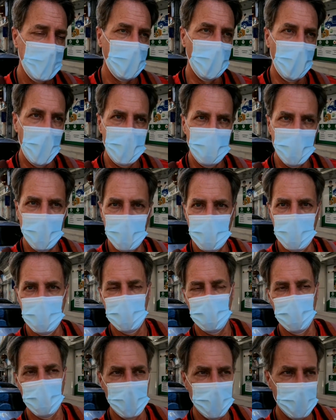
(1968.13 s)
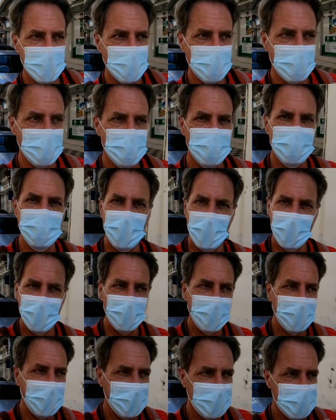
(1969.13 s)
weapons, vehicles,
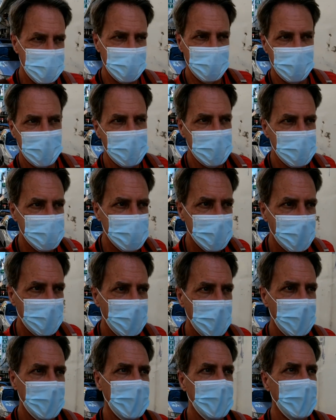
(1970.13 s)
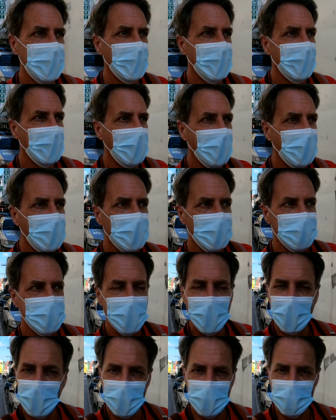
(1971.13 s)
daily activities, all
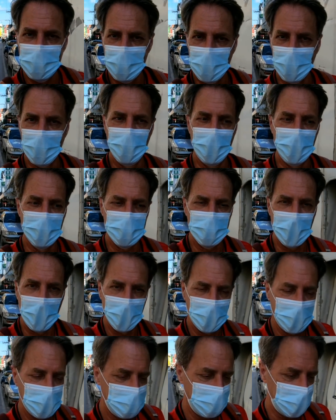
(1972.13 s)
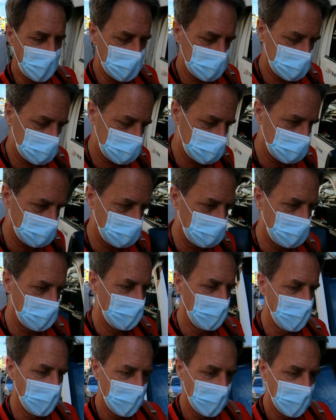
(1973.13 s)
kinds of sound effects,
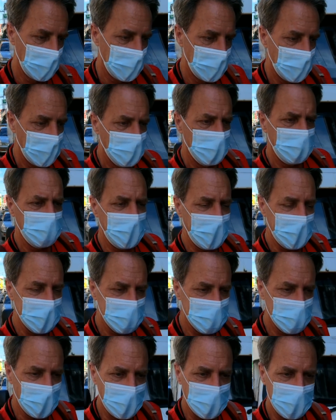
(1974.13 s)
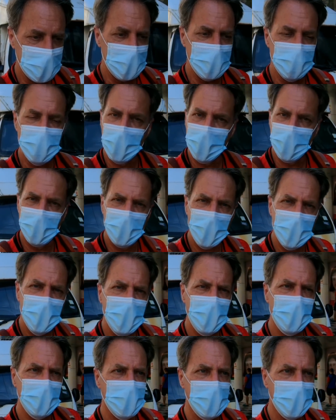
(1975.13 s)
plus all these
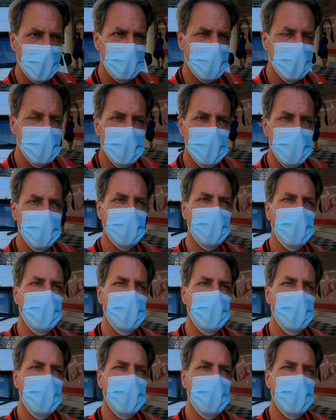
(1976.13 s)
video clips.